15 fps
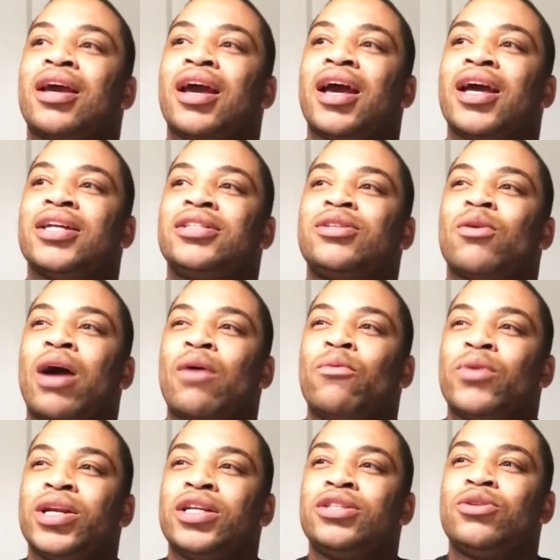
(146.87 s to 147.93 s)
And so I went
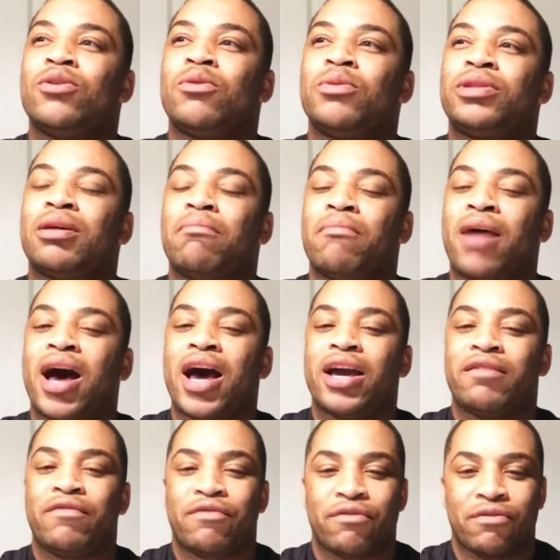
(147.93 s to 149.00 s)
into it with the mind
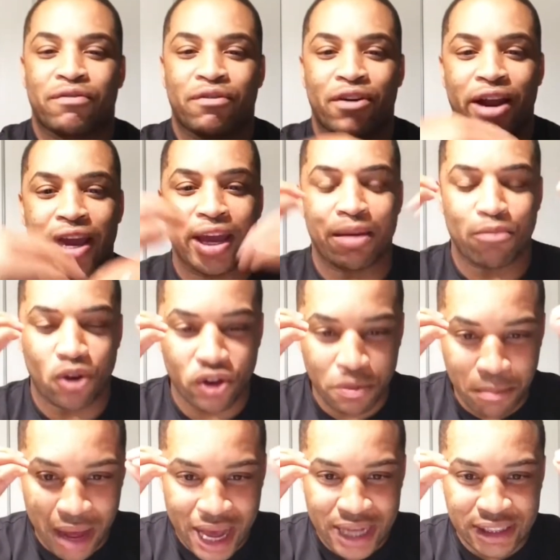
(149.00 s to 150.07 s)
frame or the
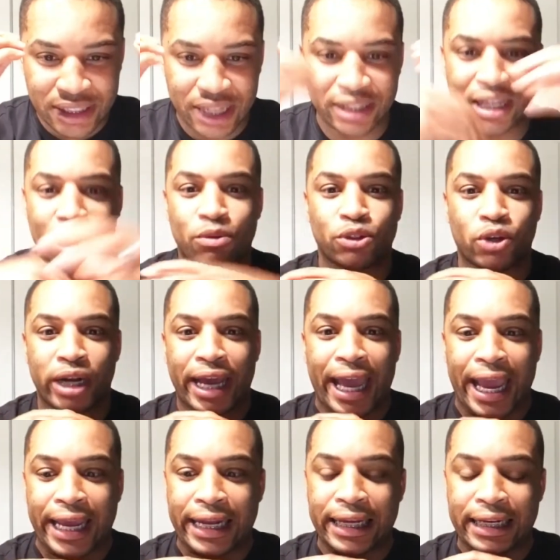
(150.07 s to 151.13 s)
mindset that I was gonna
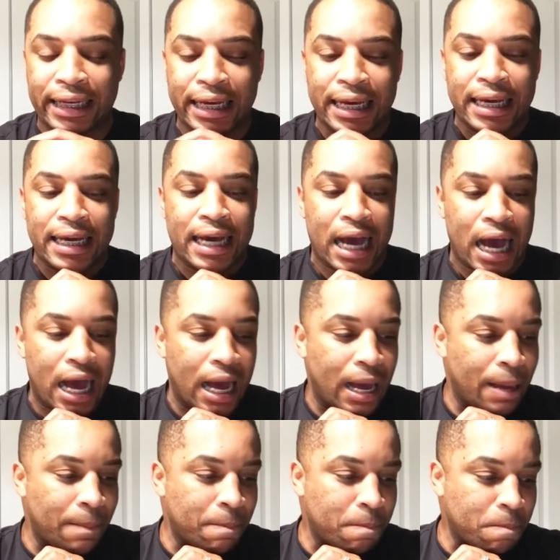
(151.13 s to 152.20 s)
hate it.
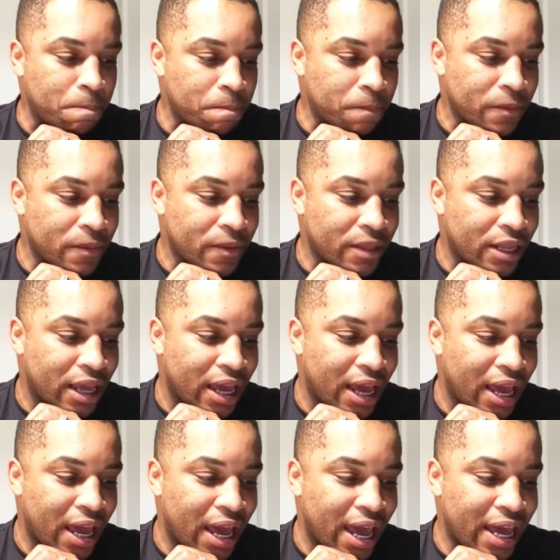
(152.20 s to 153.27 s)
And
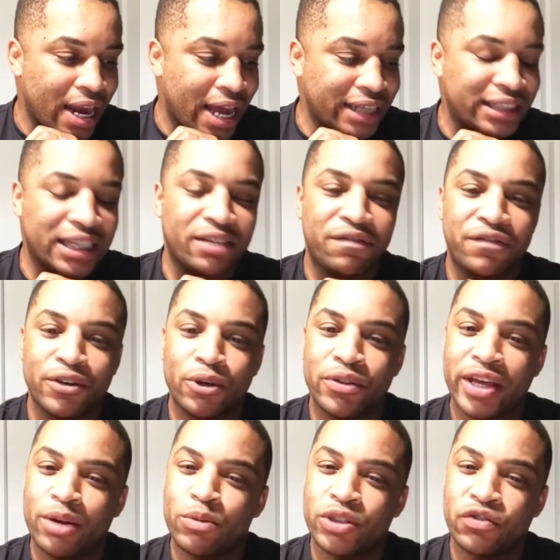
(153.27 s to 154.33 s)
I did feel that it
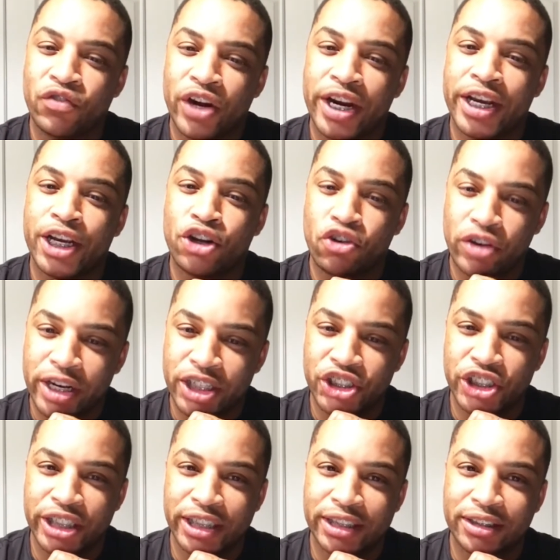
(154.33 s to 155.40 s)
was very cringy
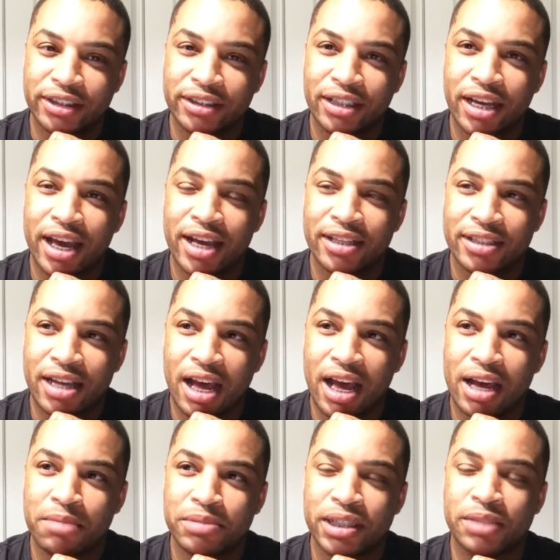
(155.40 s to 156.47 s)
at
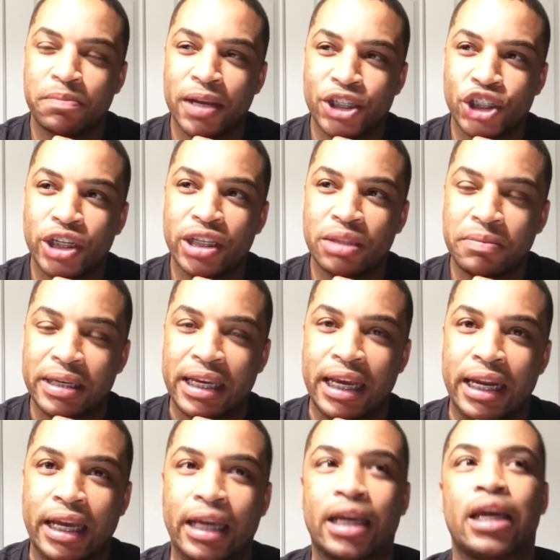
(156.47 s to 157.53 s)
times, especially in the
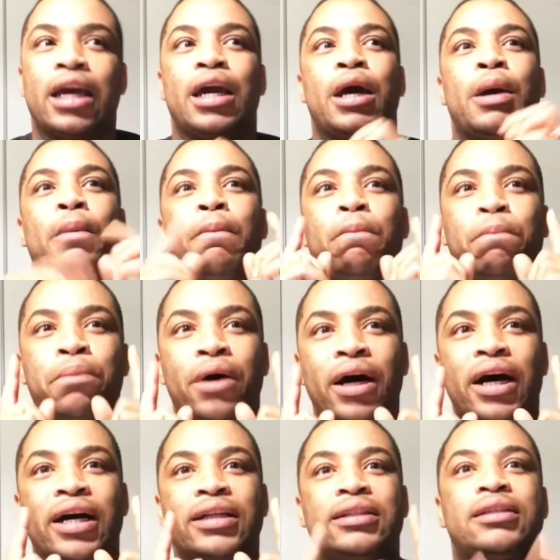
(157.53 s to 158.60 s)
beginning.
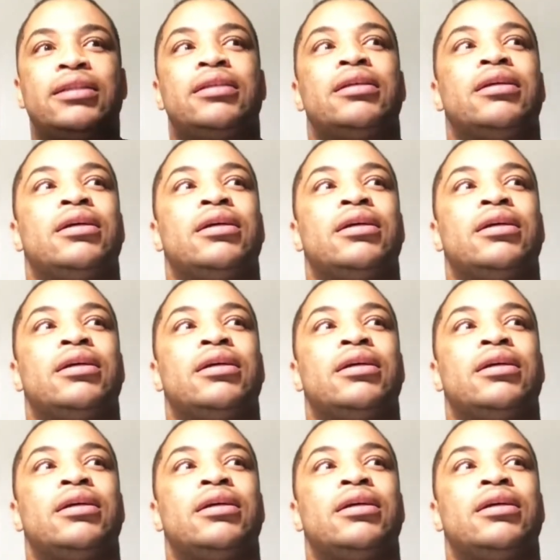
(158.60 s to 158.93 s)
But